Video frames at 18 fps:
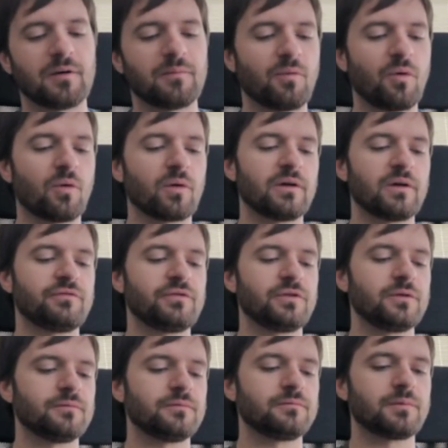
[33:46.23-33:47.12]
or if
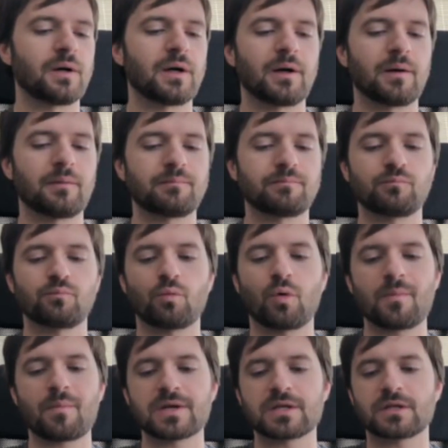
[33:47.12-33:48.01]
you
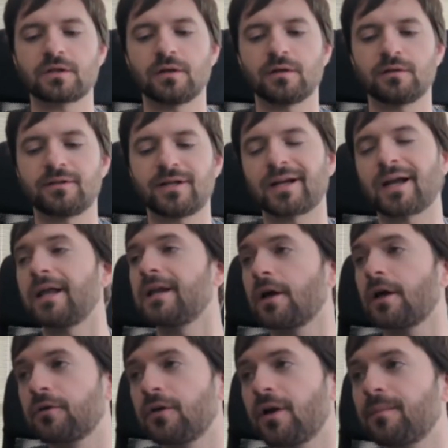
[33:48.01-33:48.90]
want me to check any
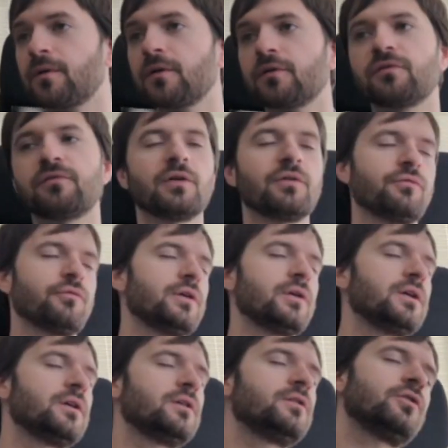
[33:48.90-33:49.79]
other numbers, feel
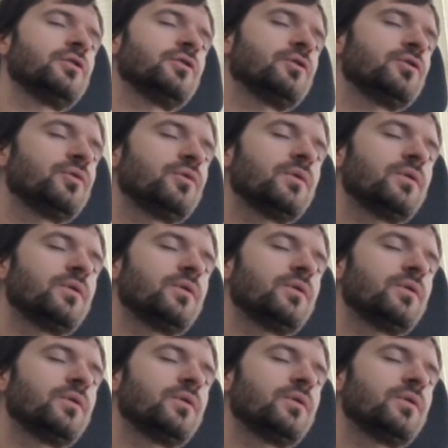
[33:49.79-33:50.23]
free to